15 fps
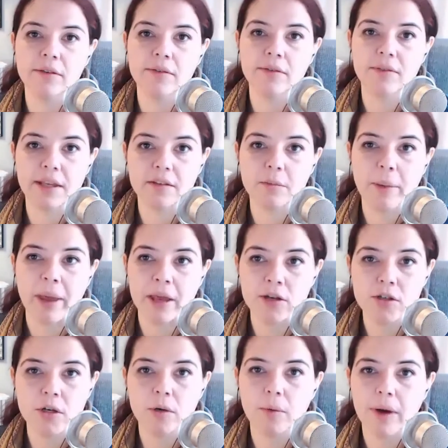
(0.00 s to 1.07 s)
of the
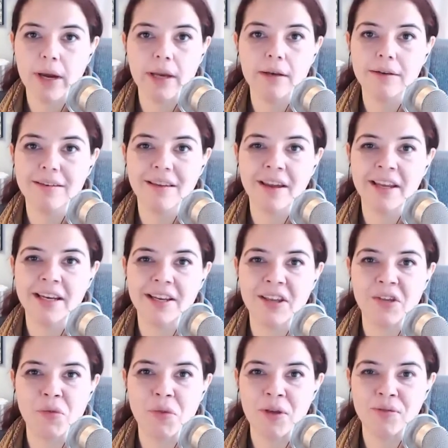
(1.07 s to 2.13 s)
expansion rate. I mean,
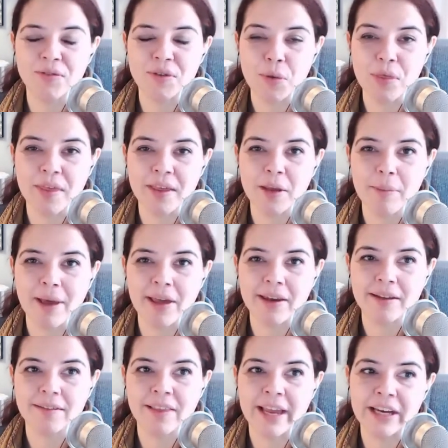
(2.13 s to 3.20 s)
if, if you think about
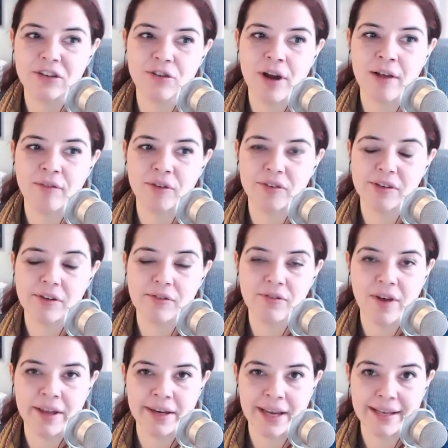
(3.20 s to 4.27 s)
it, light travels at a
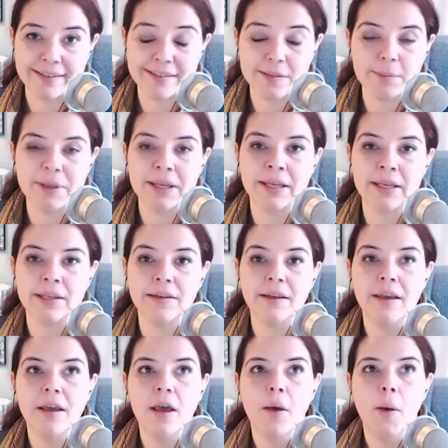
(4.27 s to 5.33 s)
finite speed,
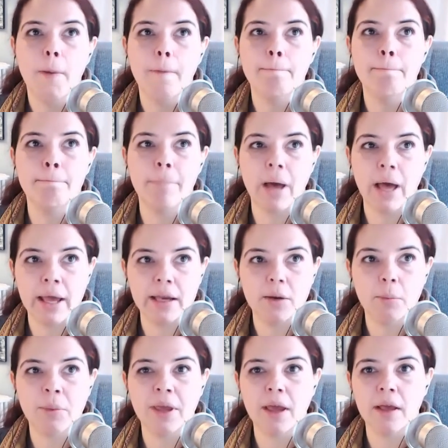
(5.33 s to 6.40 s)
but
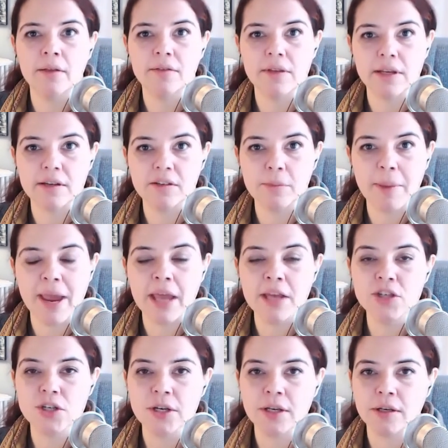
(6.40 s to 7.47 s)
because the
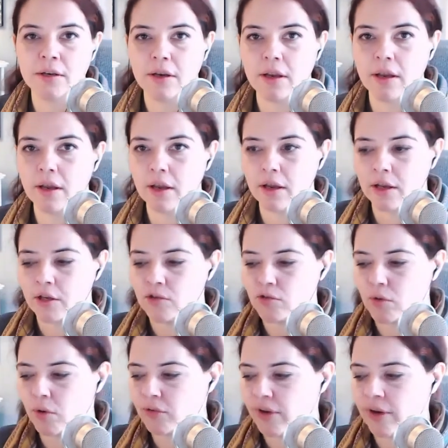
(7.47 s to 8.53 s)
expansion
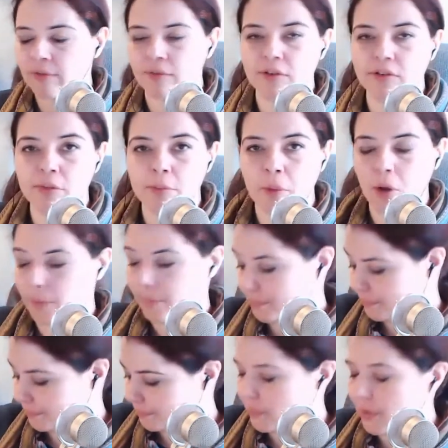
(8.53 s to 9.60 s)
controls every small
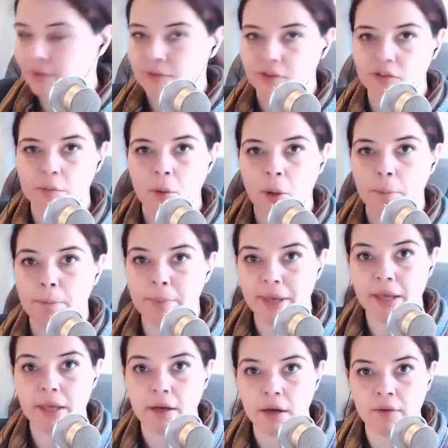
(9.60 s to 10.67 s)
every small
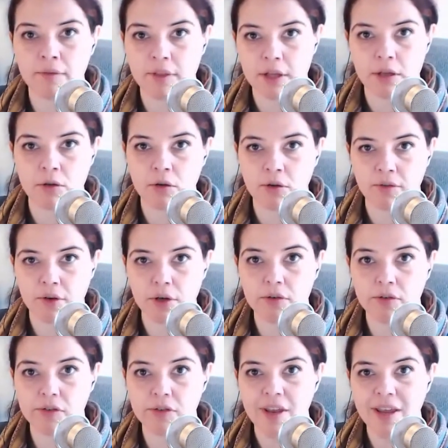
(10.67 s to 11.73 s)
bit of the
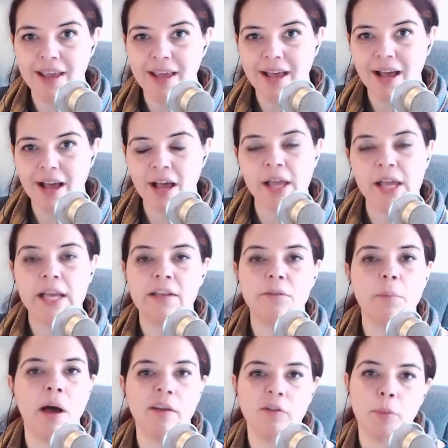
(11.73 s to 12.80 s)
universe, uh, it's
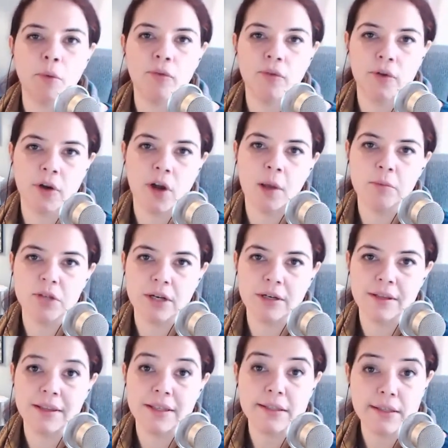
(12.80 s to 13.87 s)
possible for an
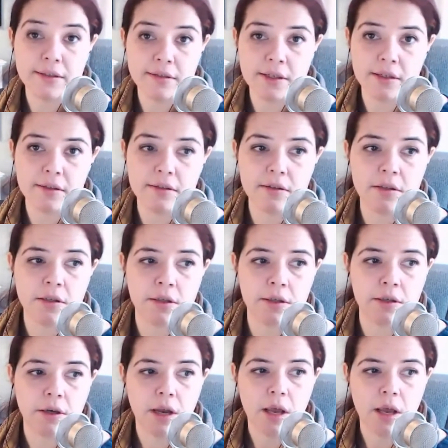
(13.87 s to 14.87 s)
object in the distance to